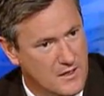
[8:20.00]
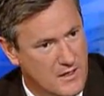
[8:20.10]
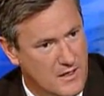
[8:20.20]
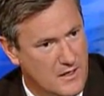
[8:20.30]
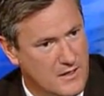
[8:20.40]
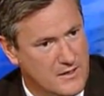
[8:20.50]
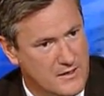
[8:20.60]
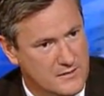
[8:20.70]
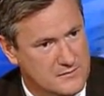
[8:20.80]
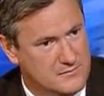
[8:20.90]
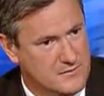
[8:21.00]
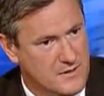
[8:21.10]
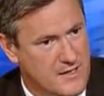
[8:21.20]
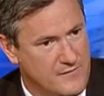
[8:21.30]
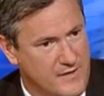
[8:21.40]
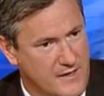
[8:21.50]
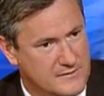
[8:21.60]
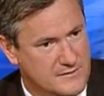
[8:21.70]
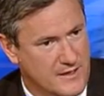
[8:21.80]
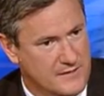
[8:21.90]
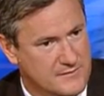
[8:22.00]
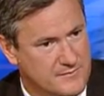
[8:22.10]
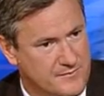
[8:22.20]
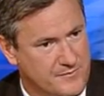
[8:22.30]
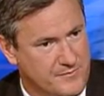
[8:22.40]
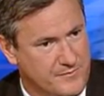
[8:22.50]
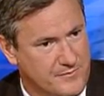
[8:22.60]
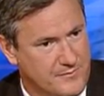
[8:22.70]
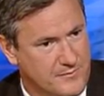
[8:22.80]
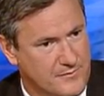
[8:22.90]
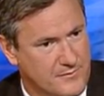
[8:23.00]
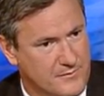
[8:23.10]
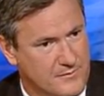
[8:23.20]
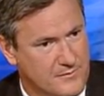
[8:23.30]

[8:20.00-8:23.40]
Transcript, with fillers: uh, in, in Afghanistan. Well, if you remember, if, sure. Bill, if, Bill,